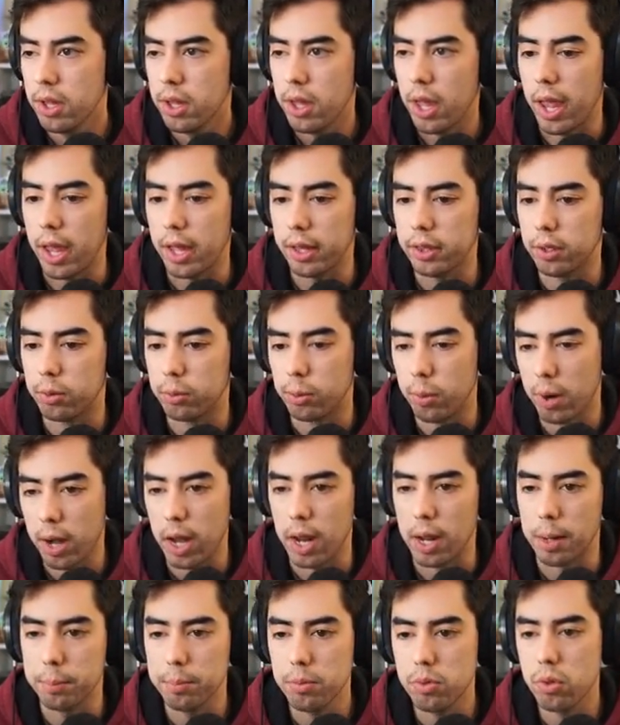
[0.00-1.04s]
And the
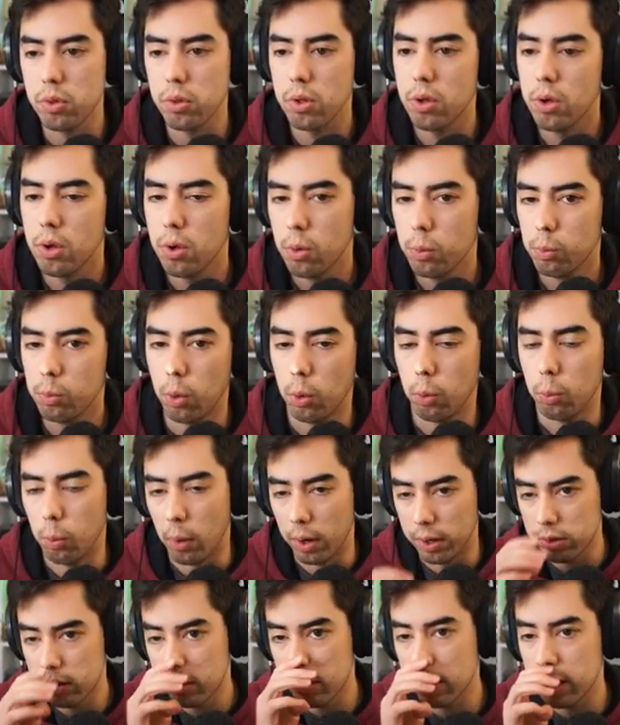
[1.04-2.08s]
Rams will
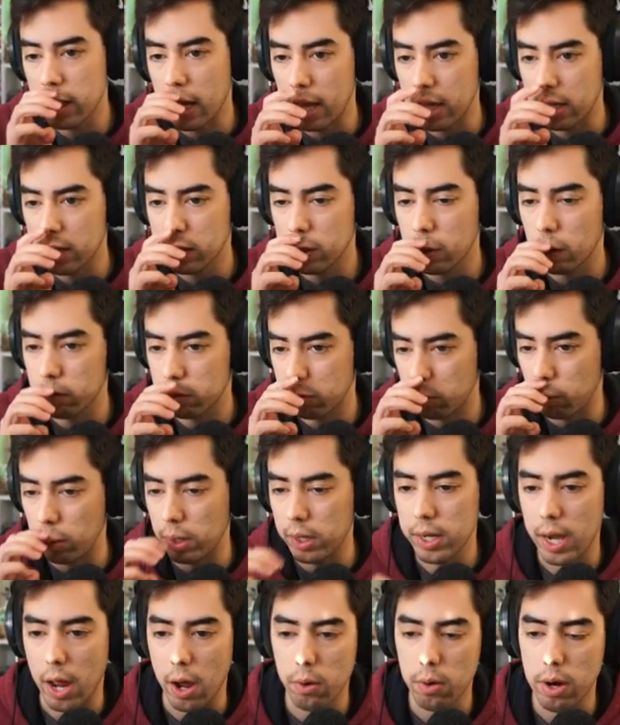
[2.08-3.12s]
once again go three
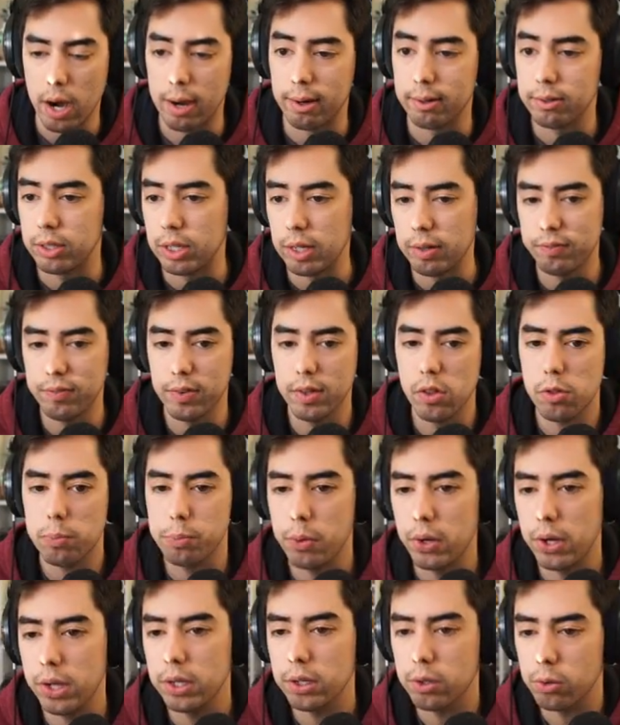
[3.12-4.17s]
and out. Our defense
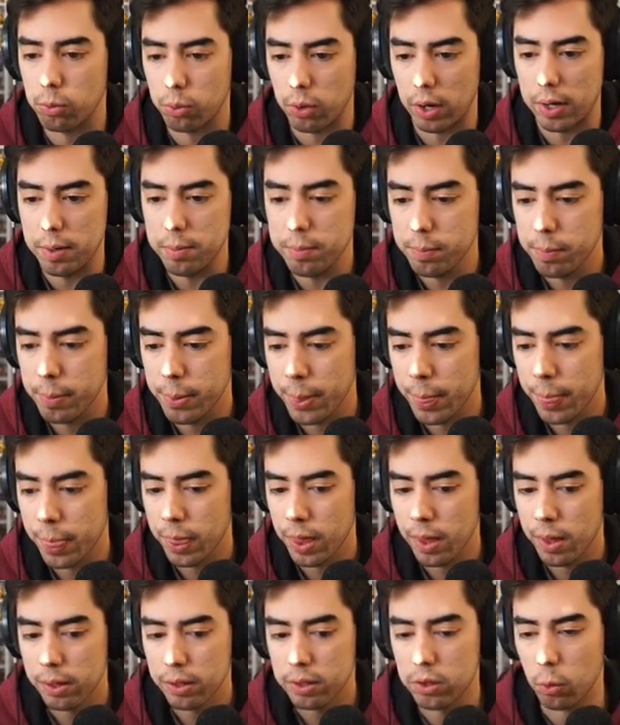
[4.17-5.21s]
playing great.
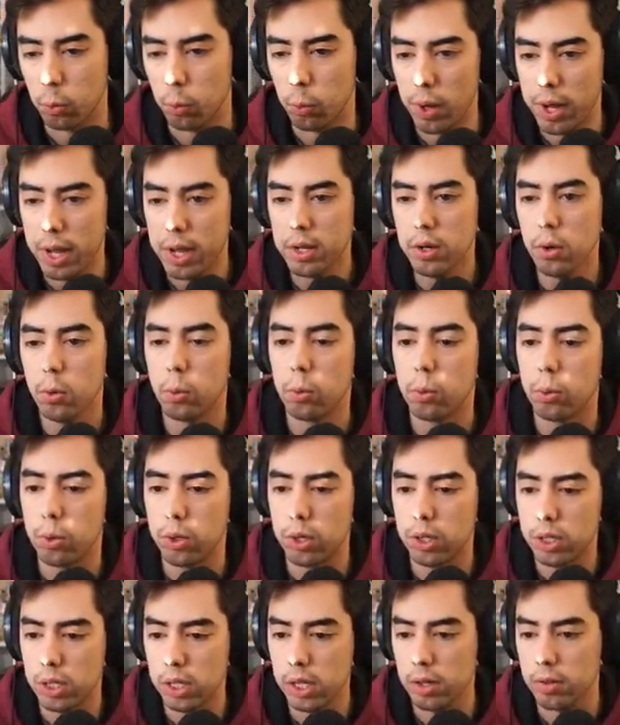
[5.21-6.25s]
The wind
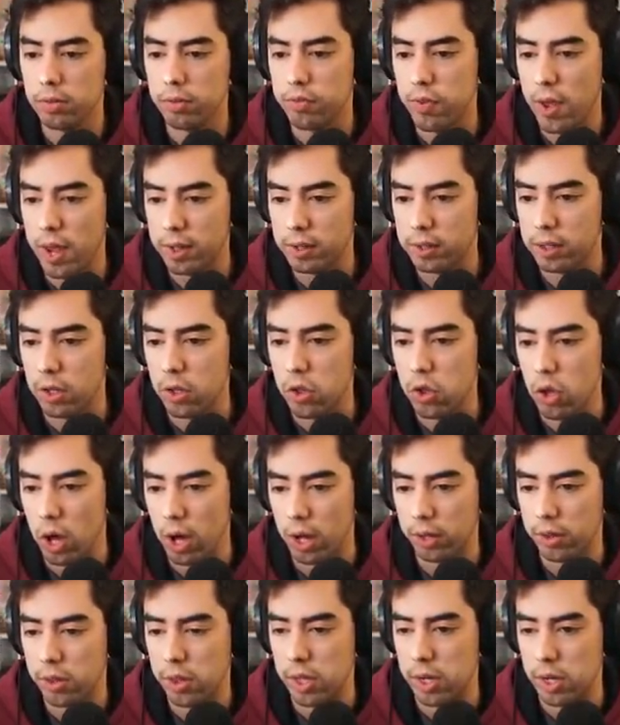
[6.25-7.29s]
really affecting
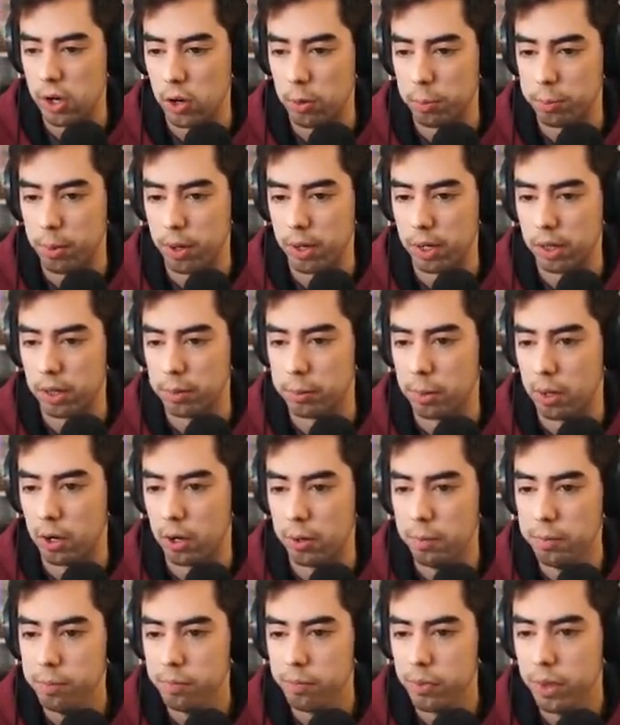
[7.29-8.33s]
Johnson here, punting the ball.